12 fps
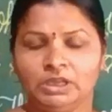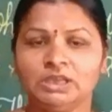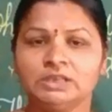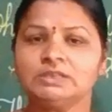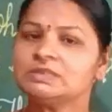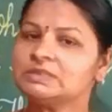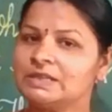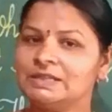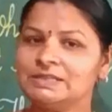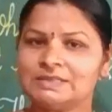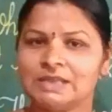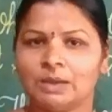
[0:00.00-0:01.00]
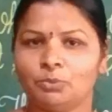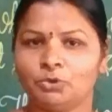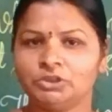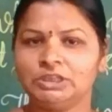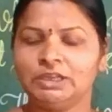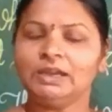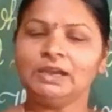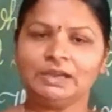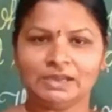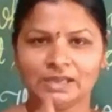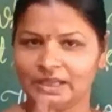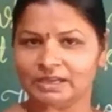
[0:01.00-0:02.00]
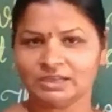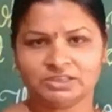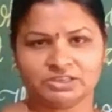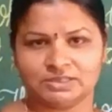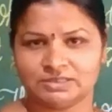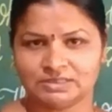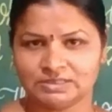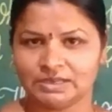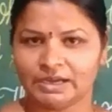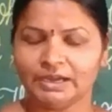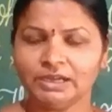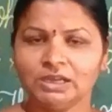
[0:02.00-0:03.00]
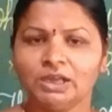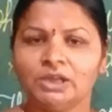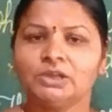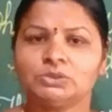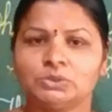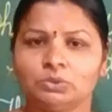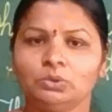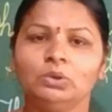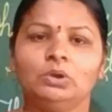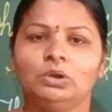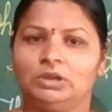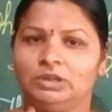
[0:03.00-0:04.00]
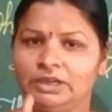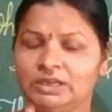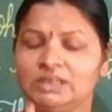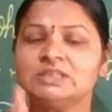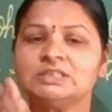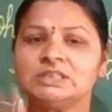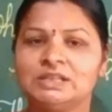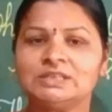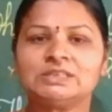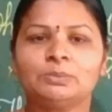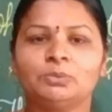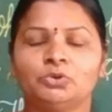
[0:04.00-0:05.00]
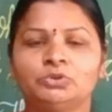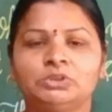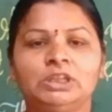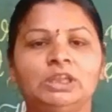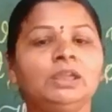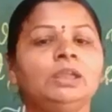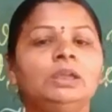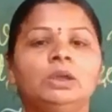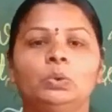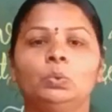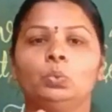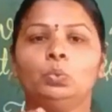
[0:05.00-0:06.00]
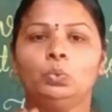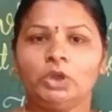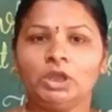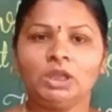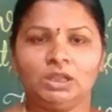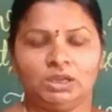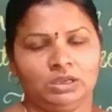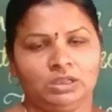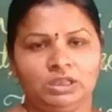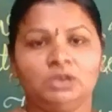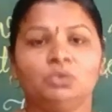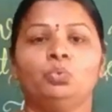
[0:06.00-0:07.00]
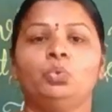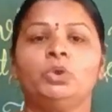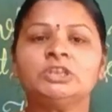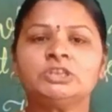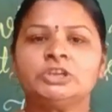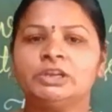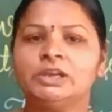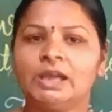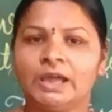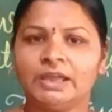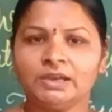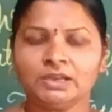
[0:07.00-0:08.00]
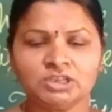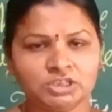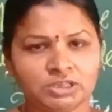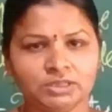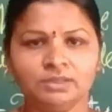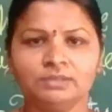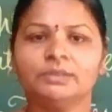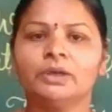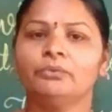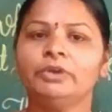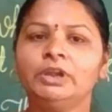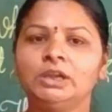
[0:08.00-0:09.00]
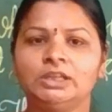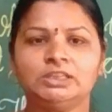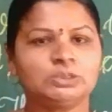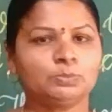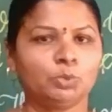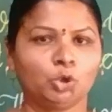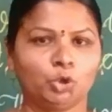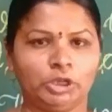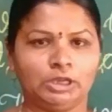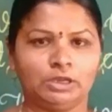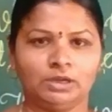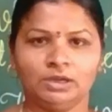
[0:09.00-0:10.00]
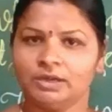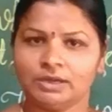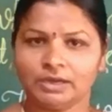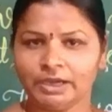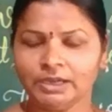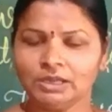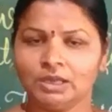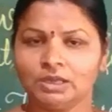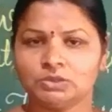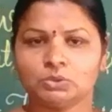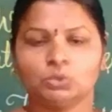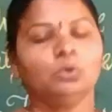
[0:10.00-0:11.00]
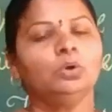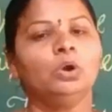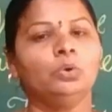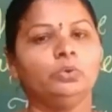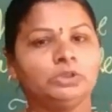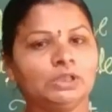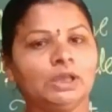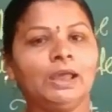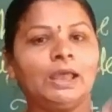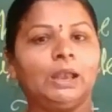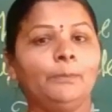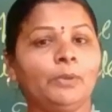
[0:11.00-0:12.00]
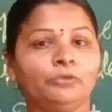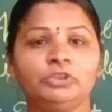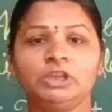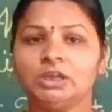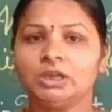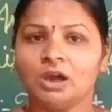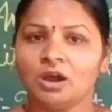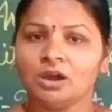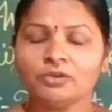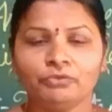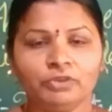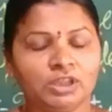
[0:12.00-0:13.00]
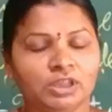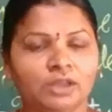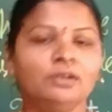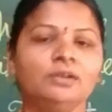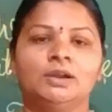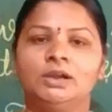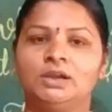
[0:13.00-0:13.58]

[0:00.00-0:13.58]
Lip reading: is tells about the directions, right? So it is tells about the way in which direction the wind is blowing, right? So with the help of the cock we can